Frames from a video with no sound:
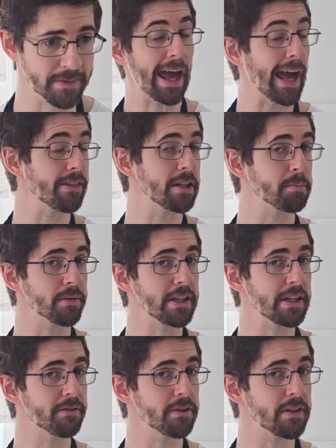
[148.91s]
And then,
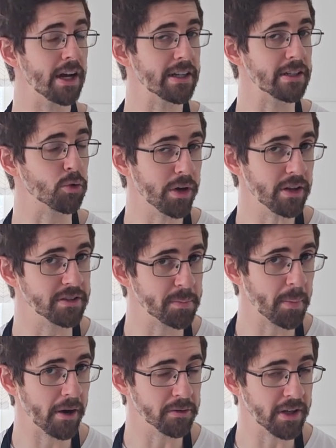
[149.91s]
believe it or not, it quickly
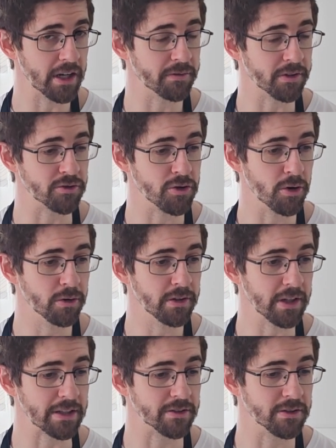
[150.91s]
spiraled out of control
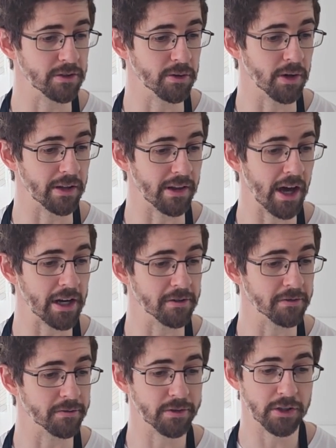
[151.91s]
into a lot
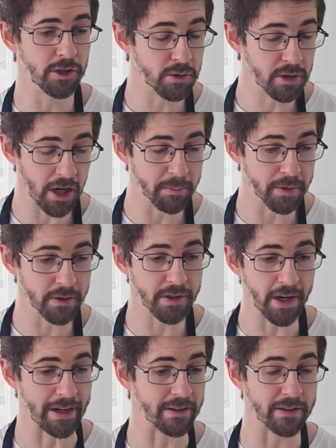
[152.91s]
of cucumber
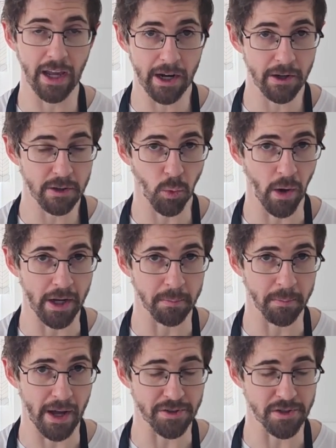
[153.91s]
and carrot wine
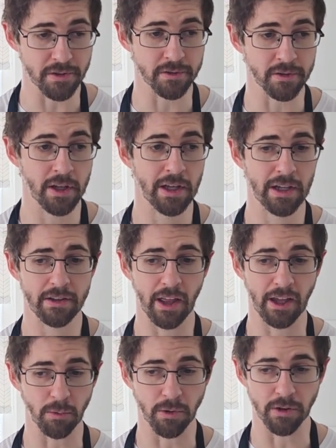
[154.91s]
batches
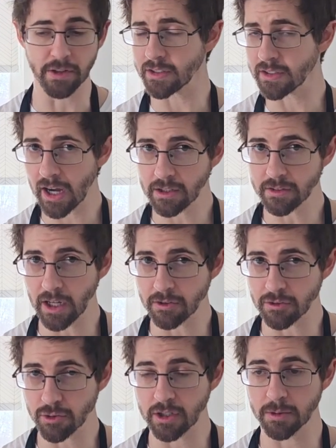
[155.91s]
that were entirely
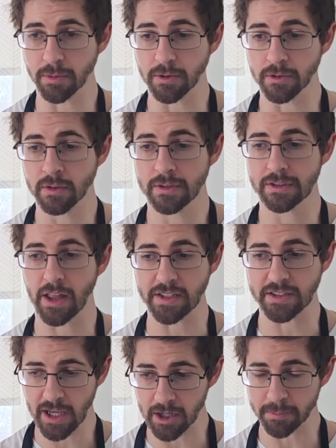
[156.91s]
undrinkable. They
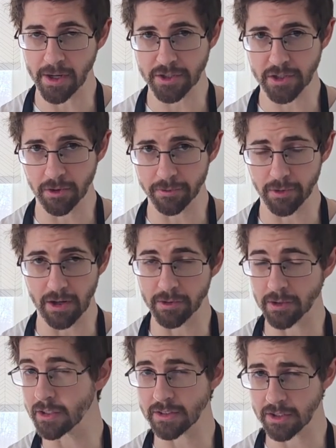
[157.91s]
sat on my shelf
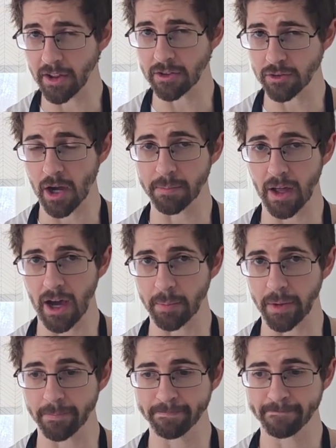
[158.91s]
forever until I dropped the hobby.